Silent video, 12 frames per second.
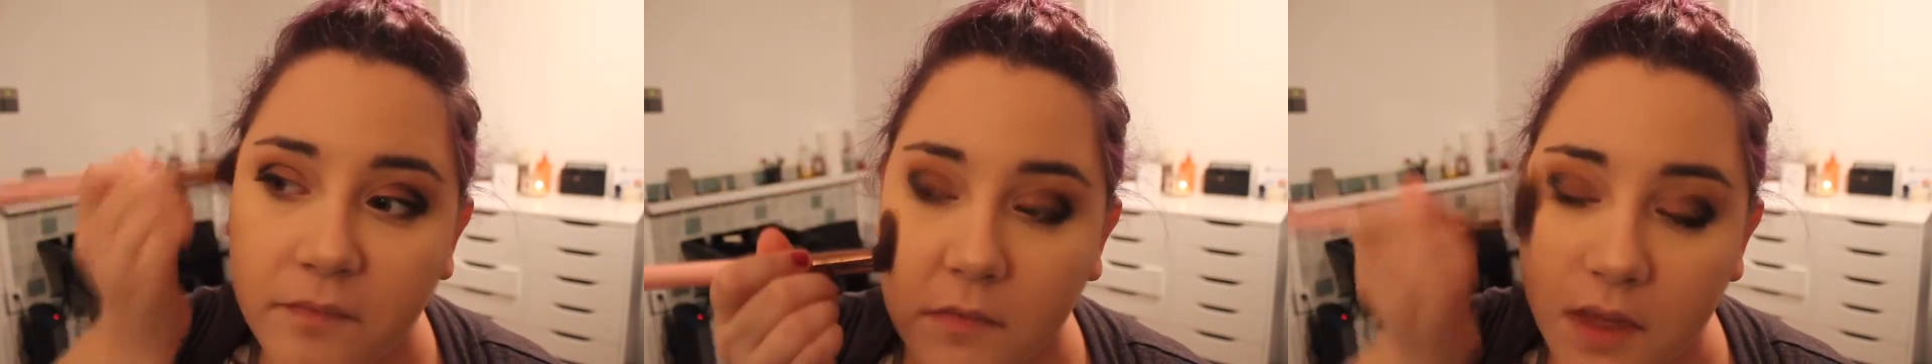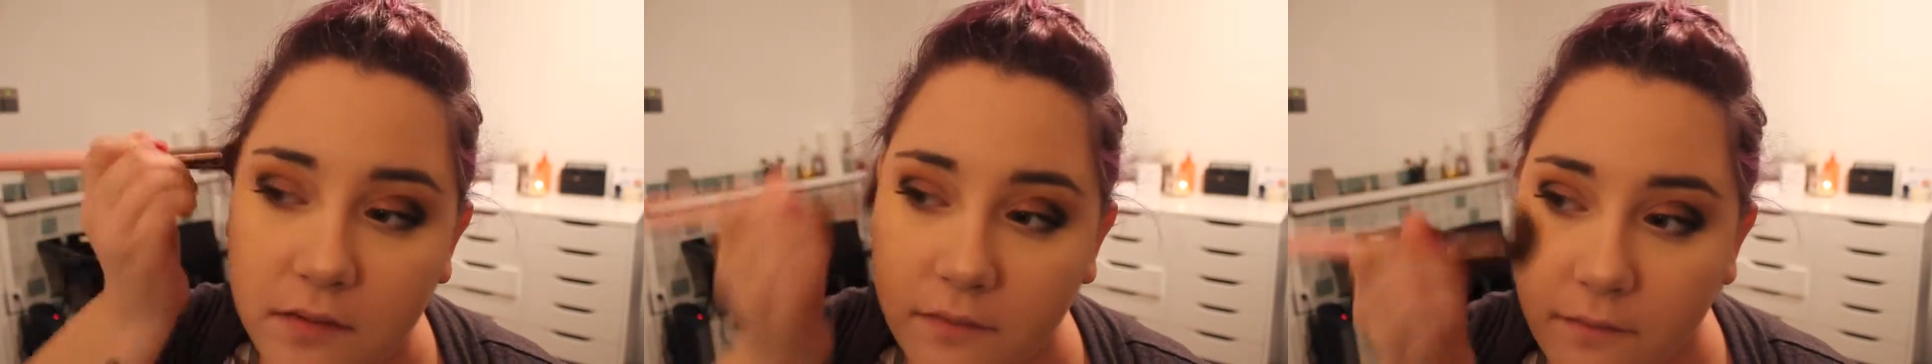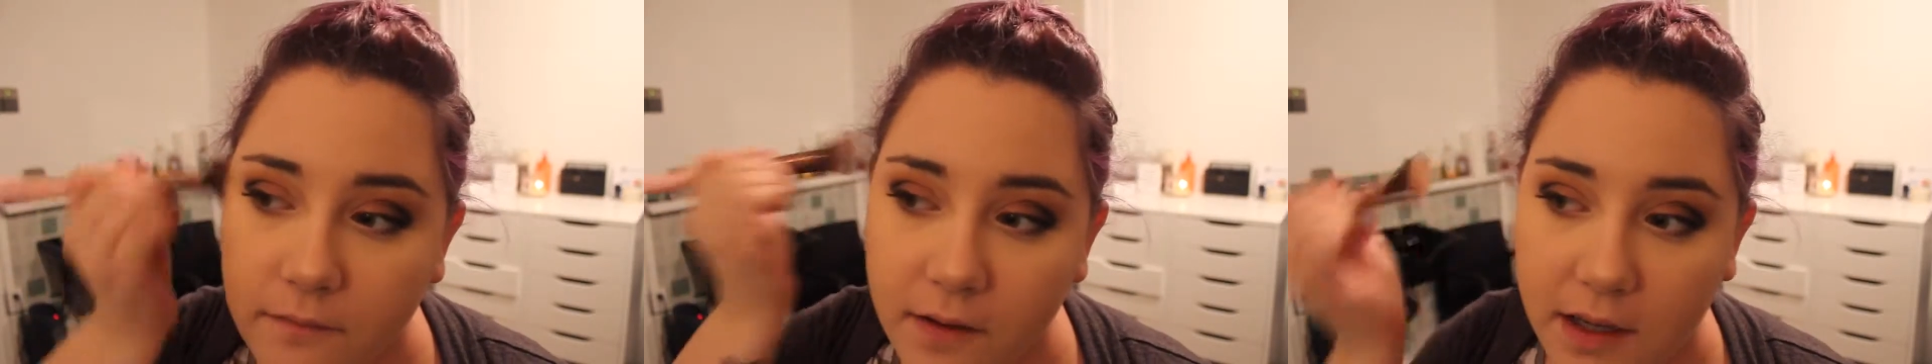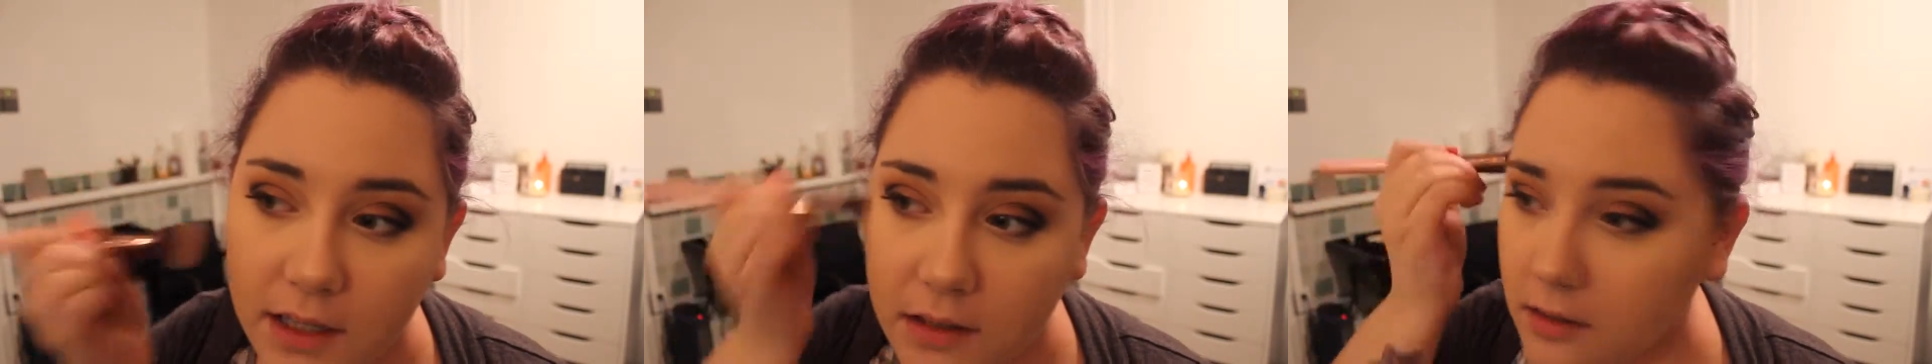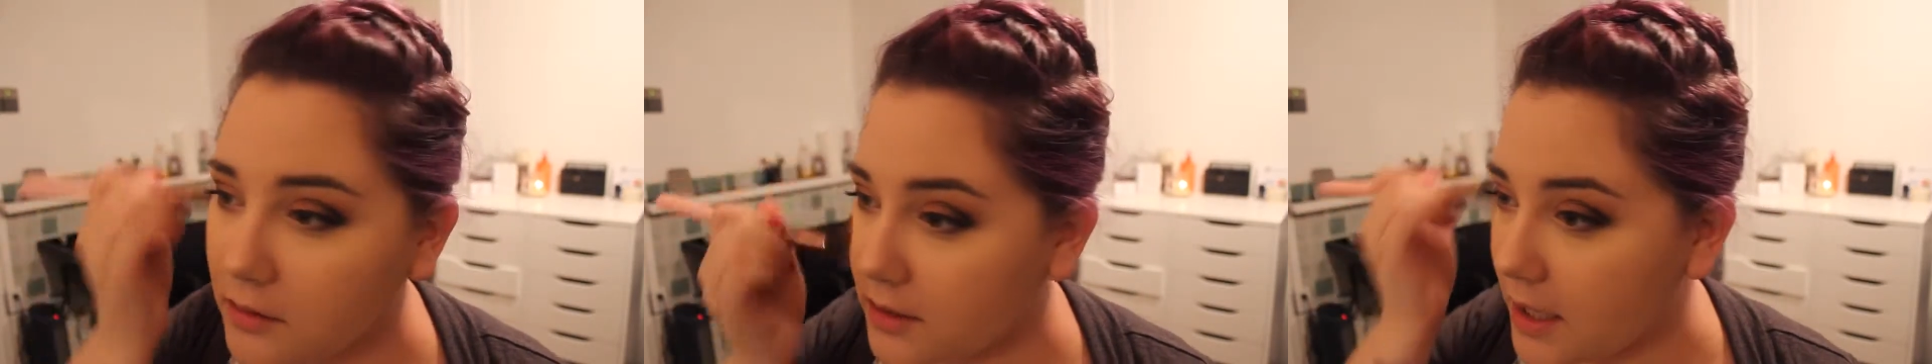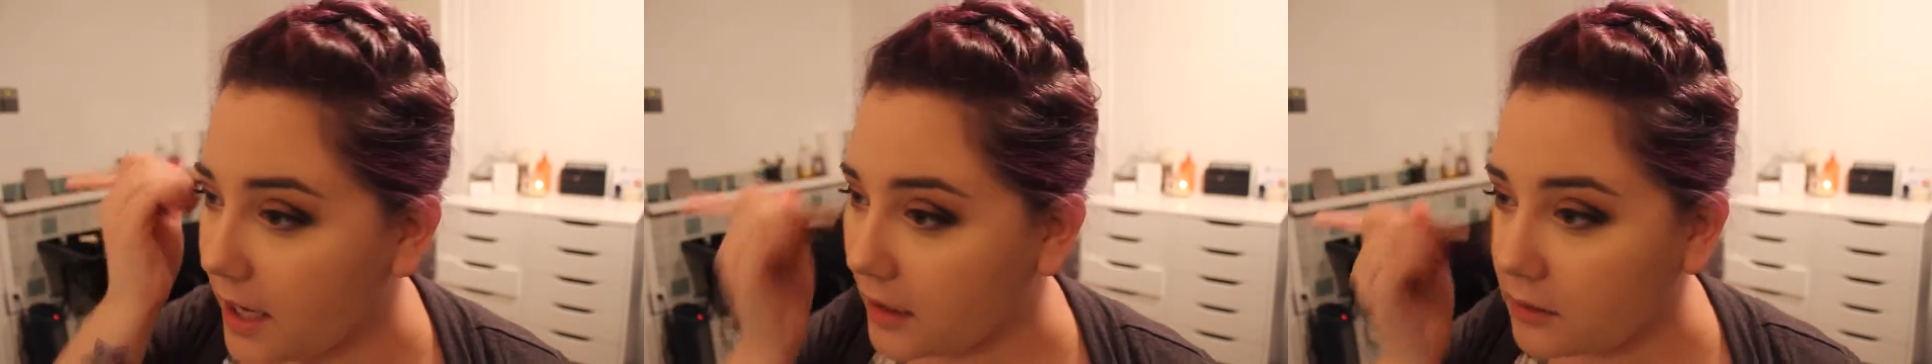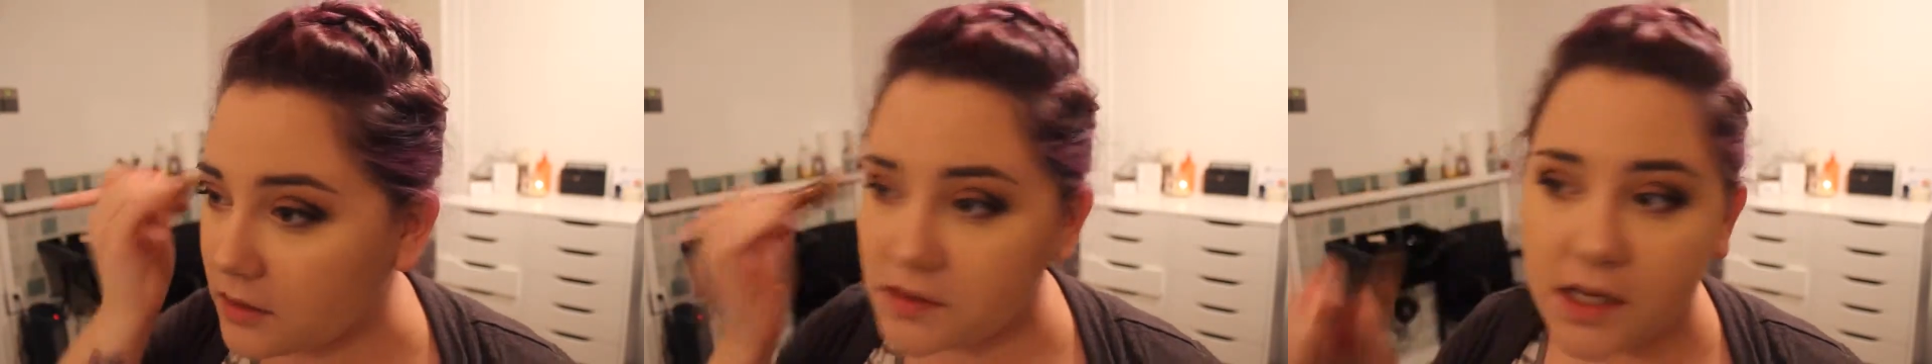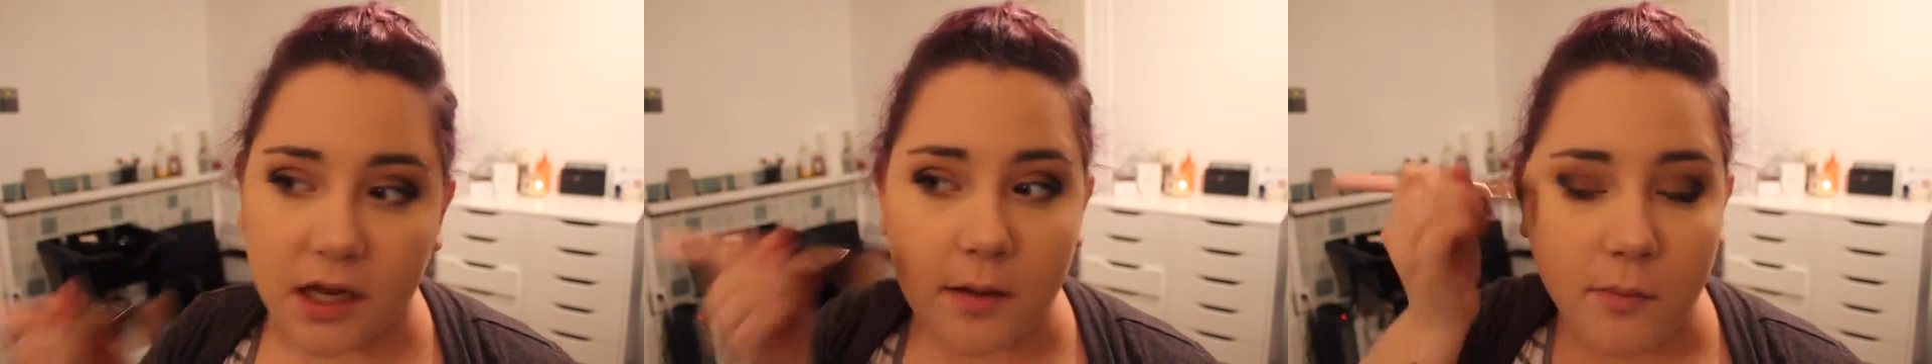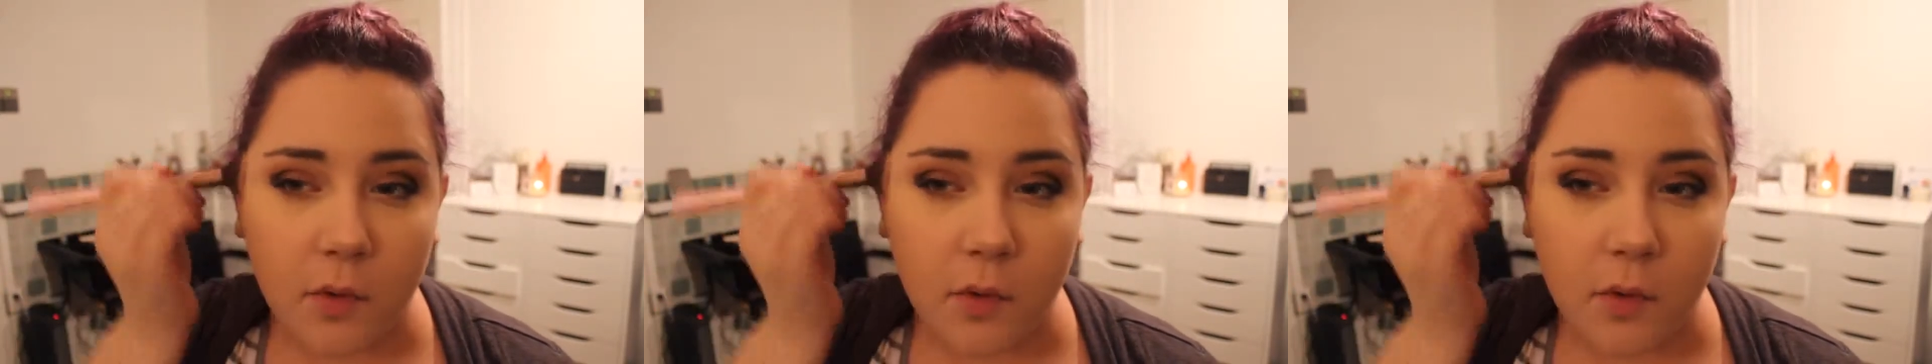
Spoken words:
And I find that that looks like a